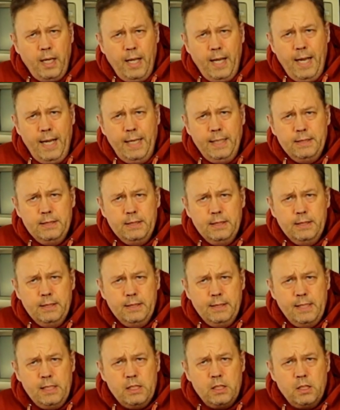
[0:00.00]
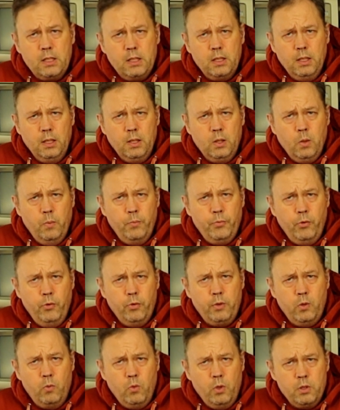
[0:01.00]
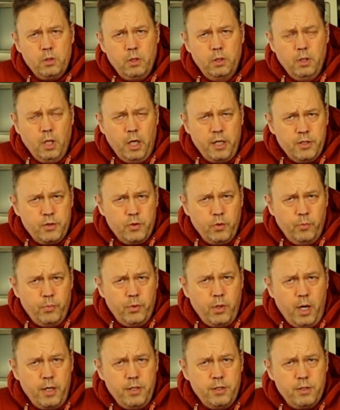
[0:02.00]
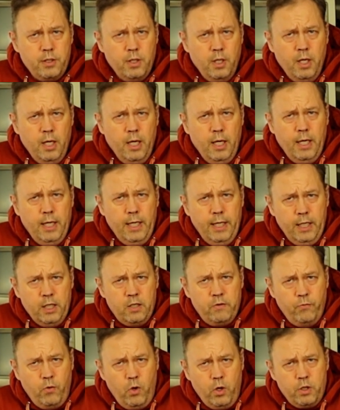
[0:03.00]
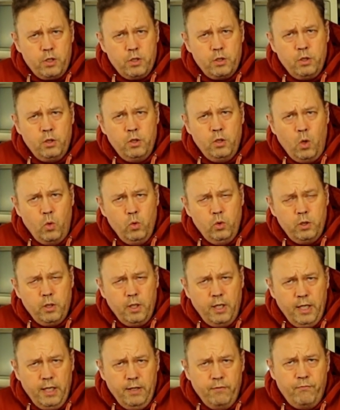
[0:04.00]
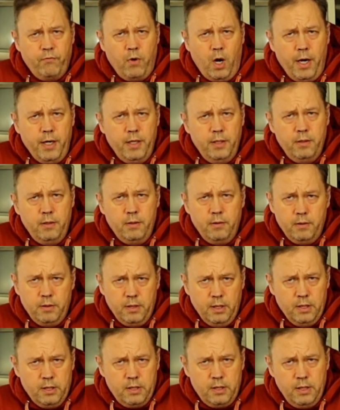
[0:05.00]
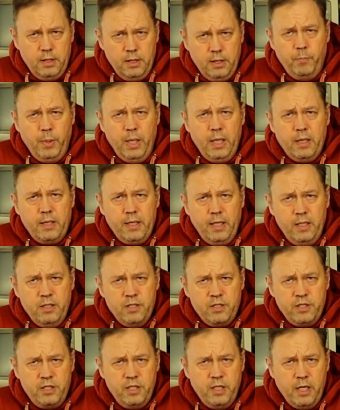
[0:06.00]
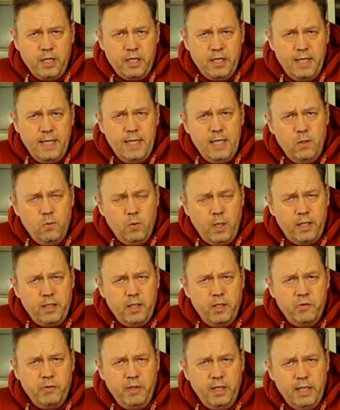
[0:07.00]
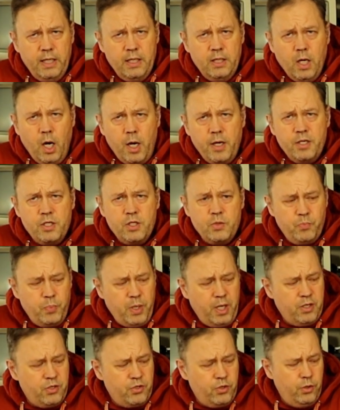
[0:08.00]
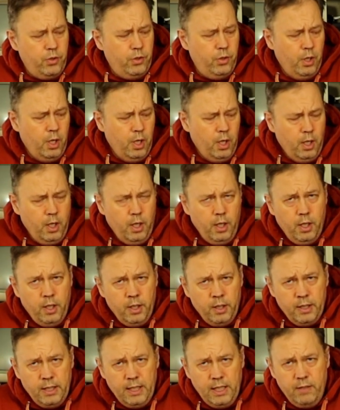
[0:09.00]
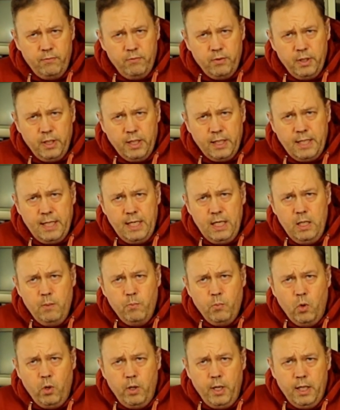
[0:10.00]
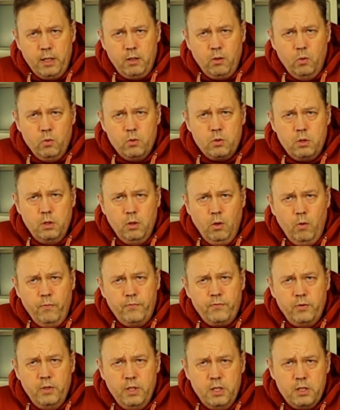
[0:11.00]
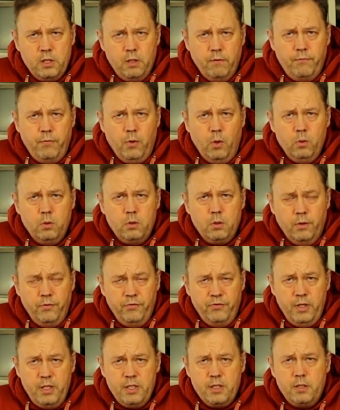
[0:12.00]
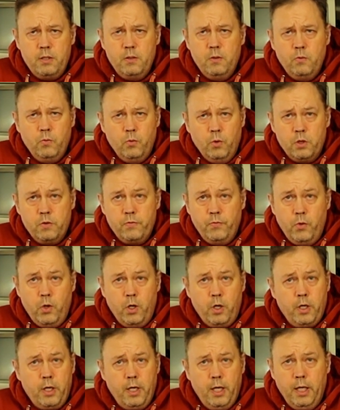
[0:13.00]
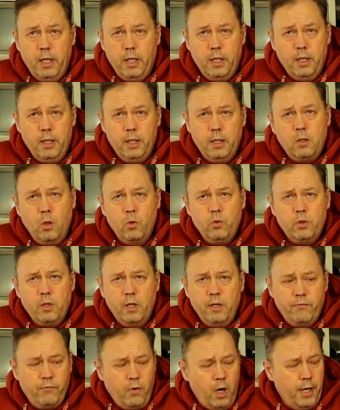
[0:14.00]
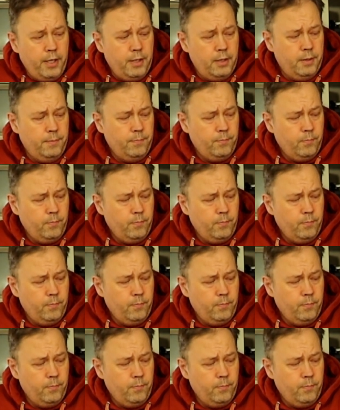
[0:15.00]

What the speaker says: And this computer was a nice surprise. It works totally fine. This built-in CRT had a really nice picture. Even the keyboard that often is the fault on this was working totally fine.